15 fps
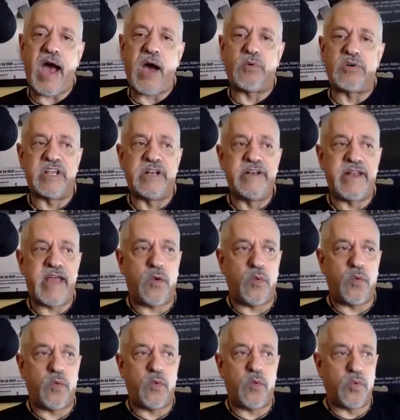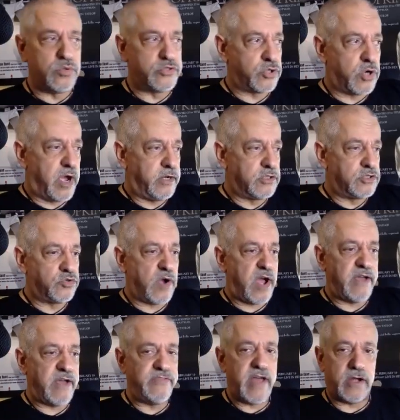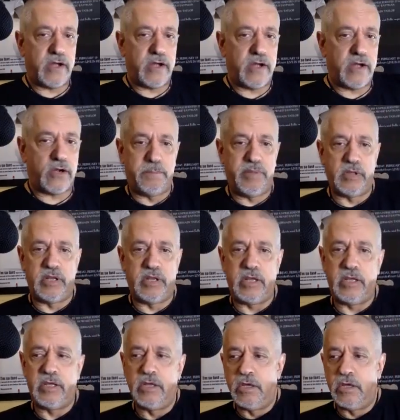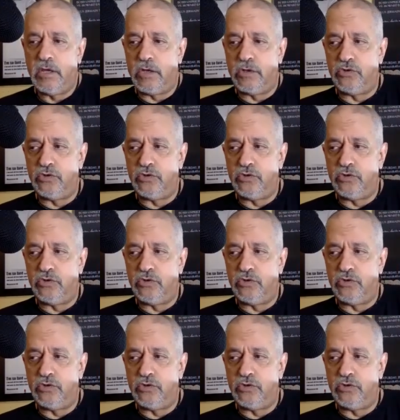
how, as a network who's trying to drive that credibility,